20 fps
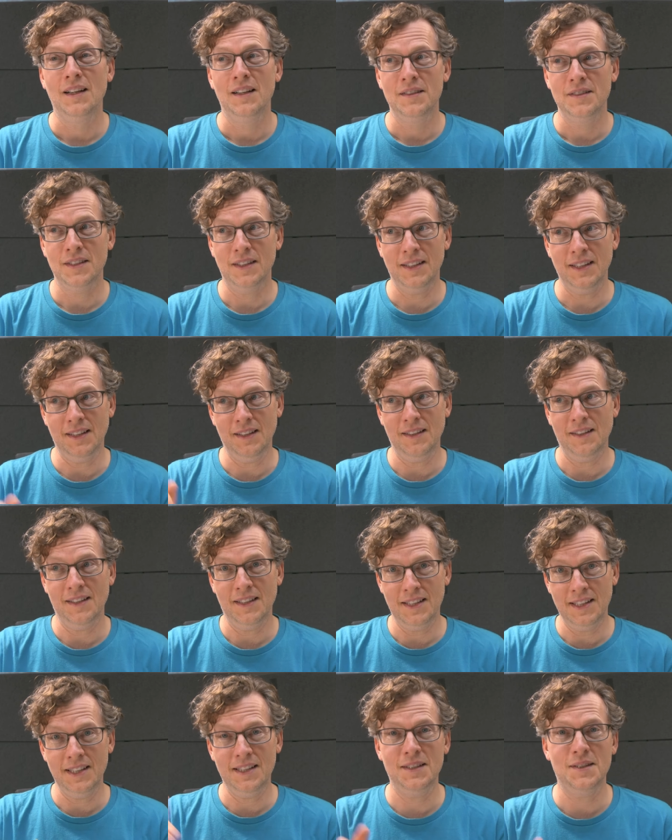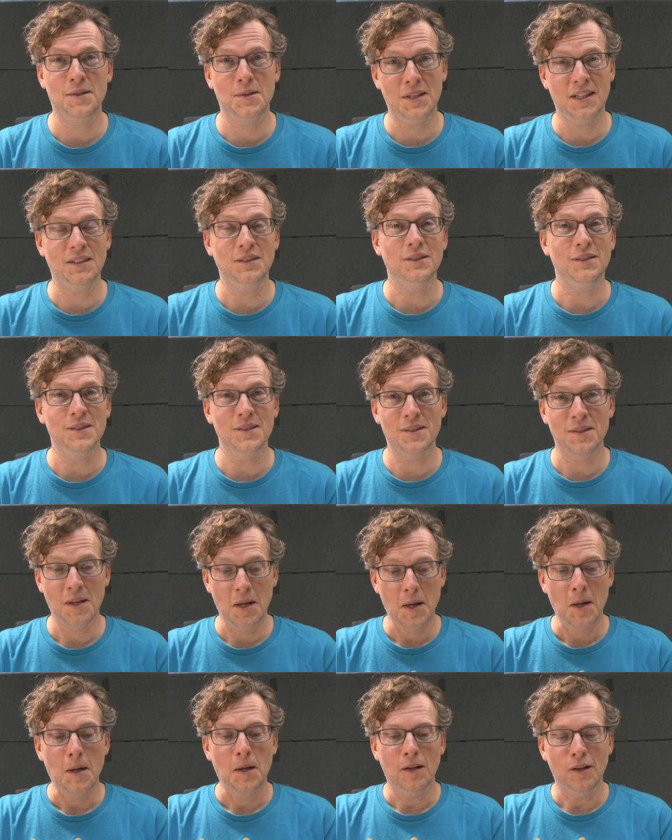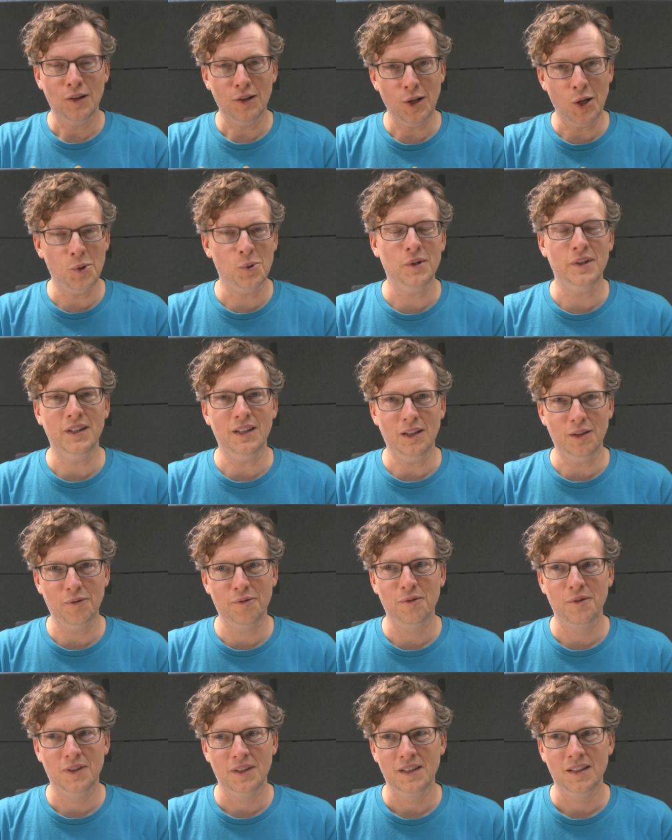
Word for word: to get these signals low enough,